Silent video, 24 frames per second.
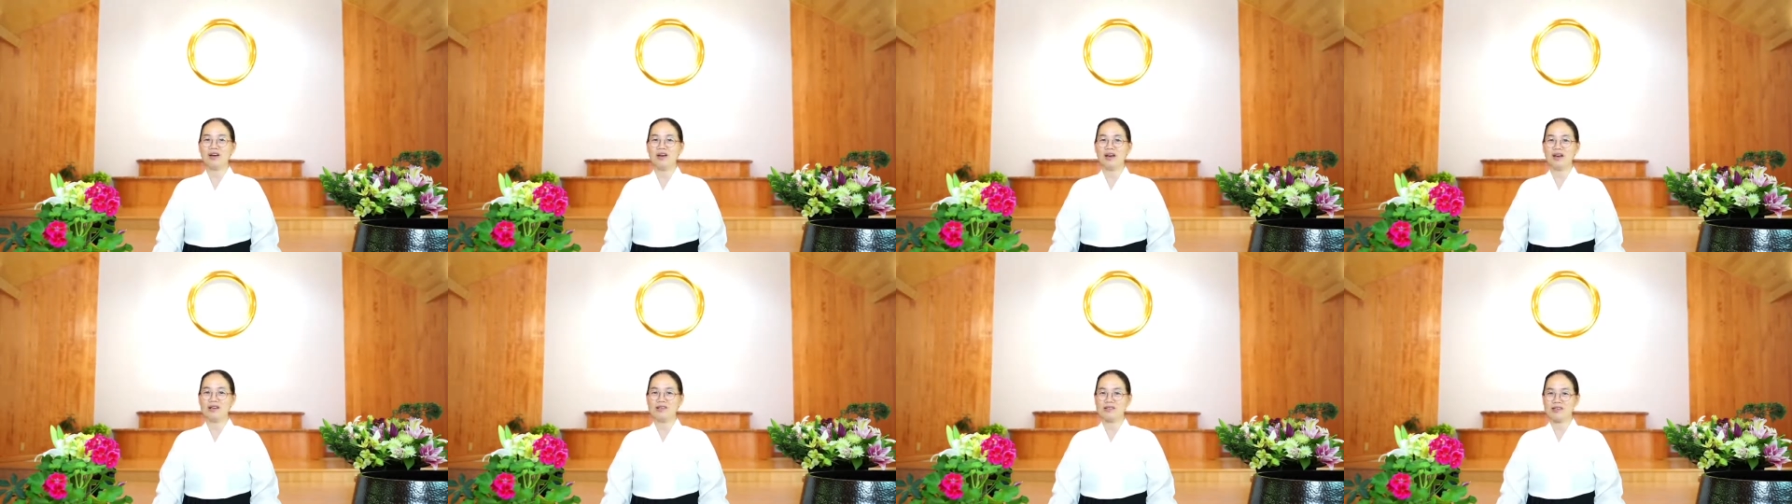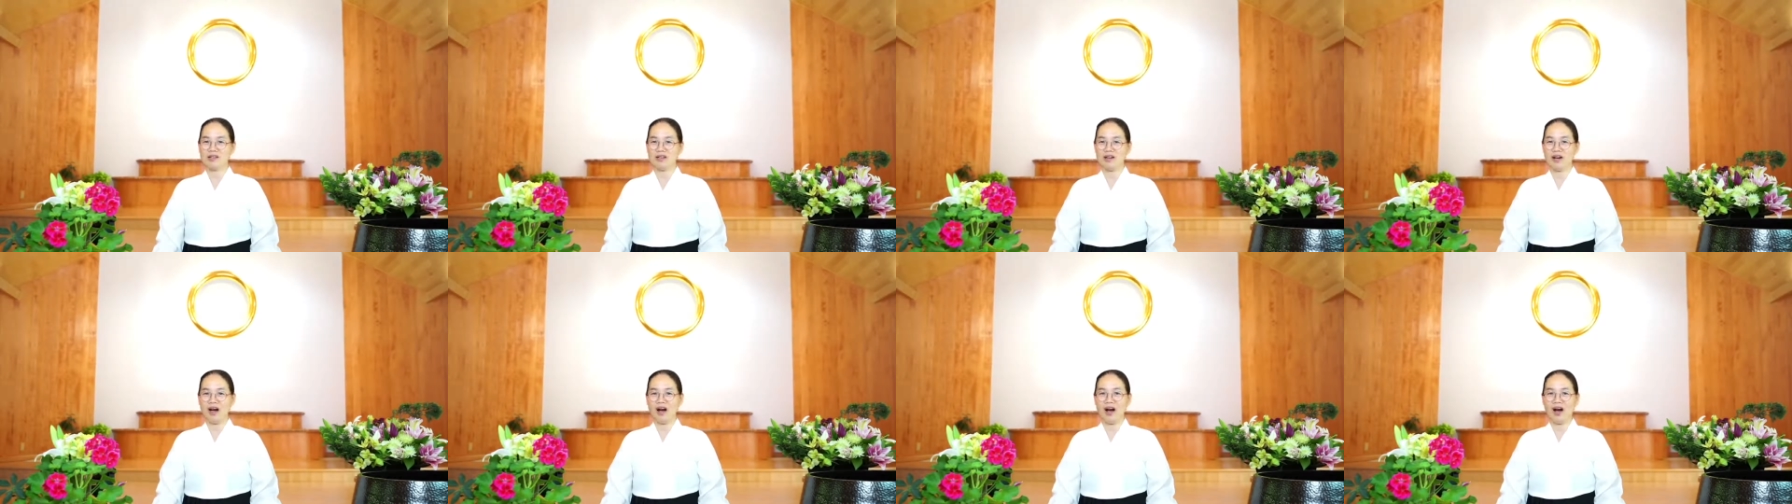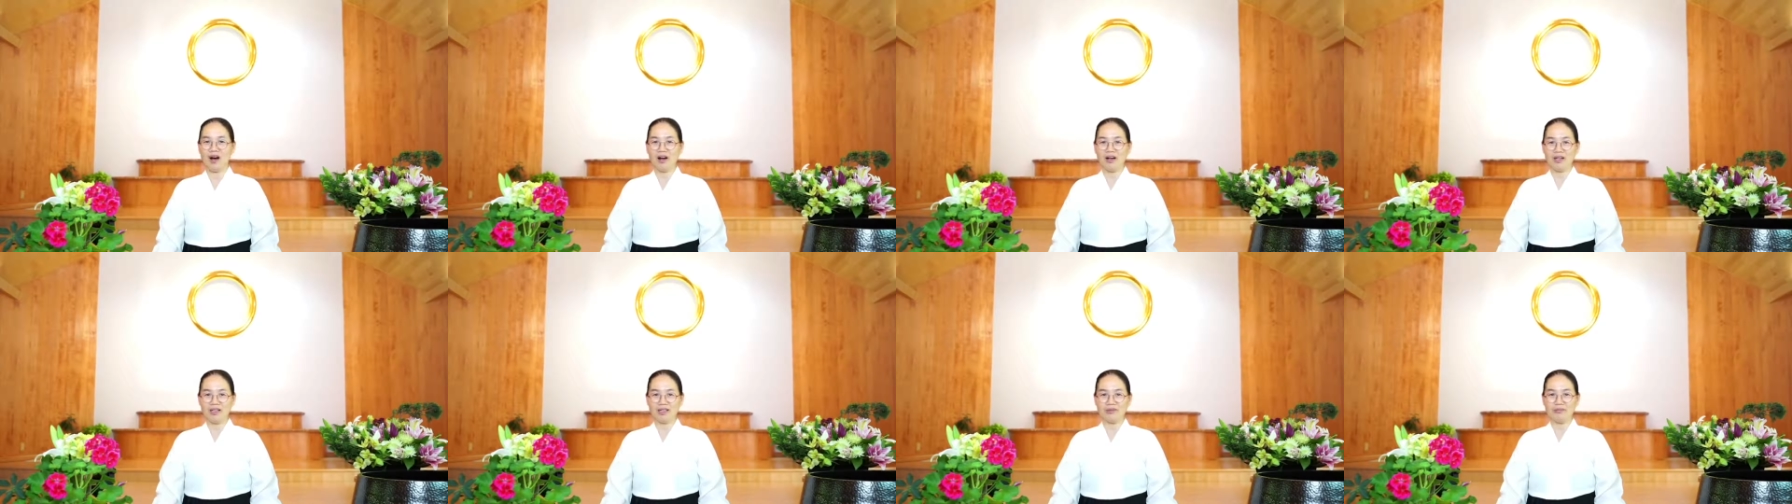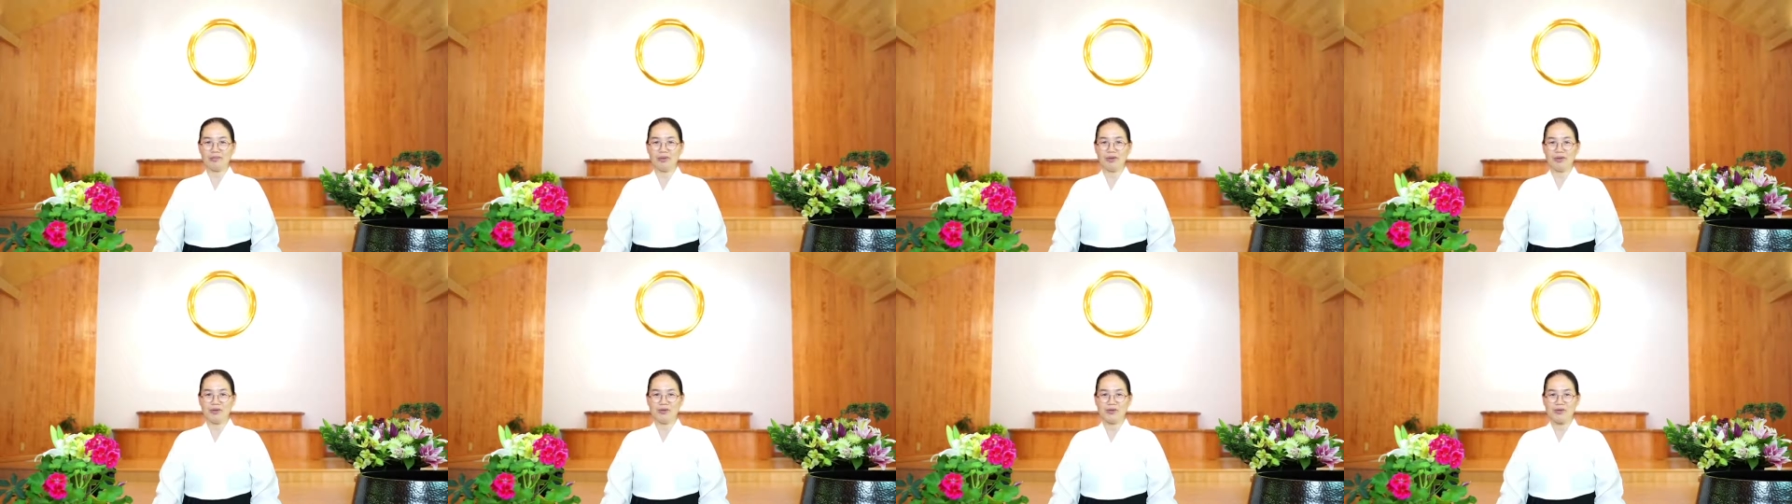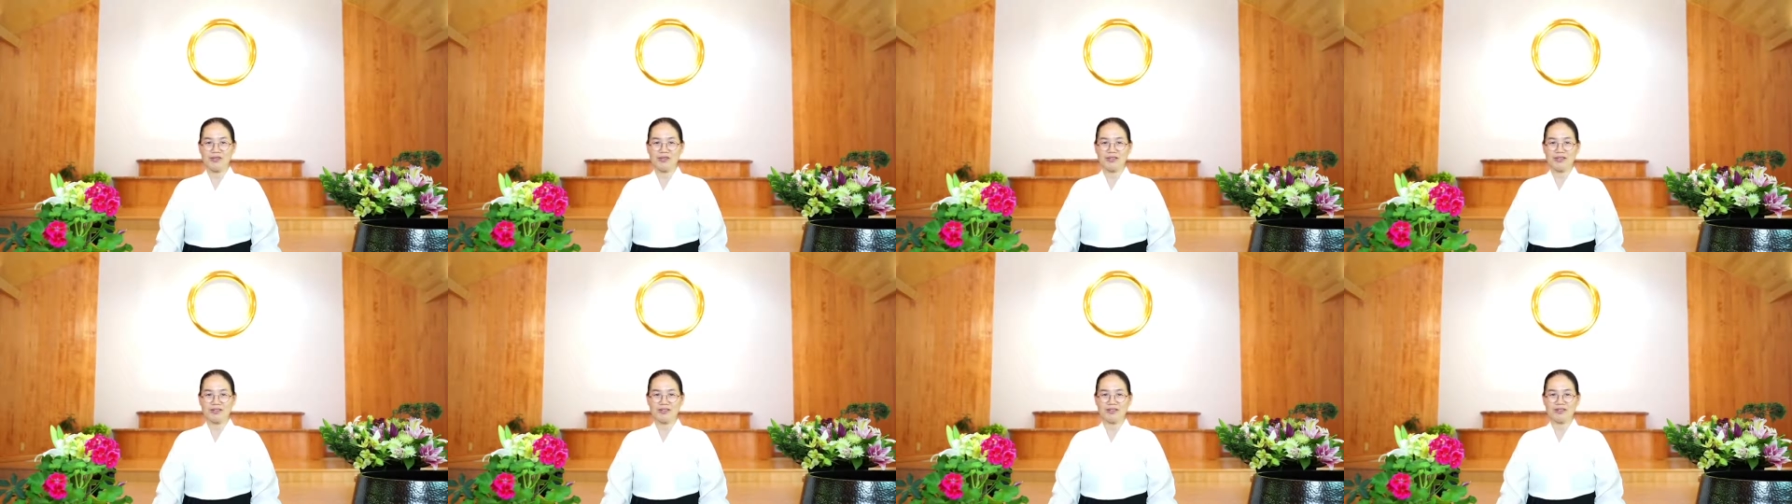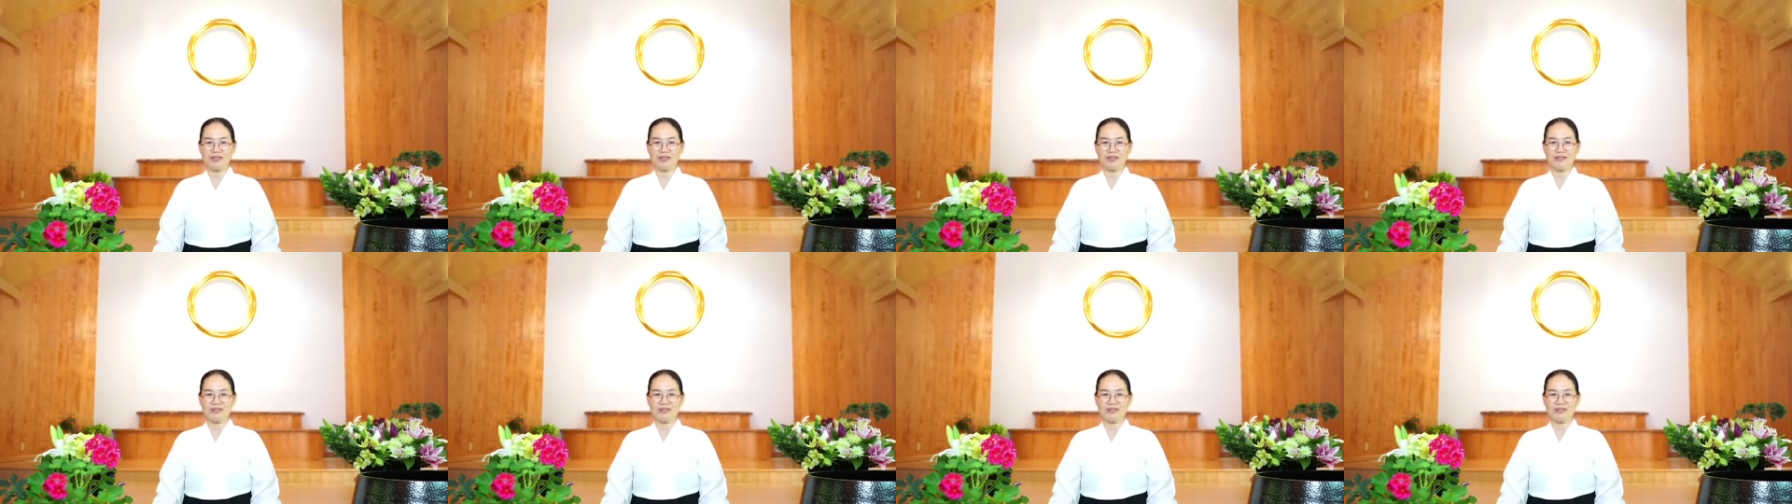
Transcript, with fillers: as a kind person?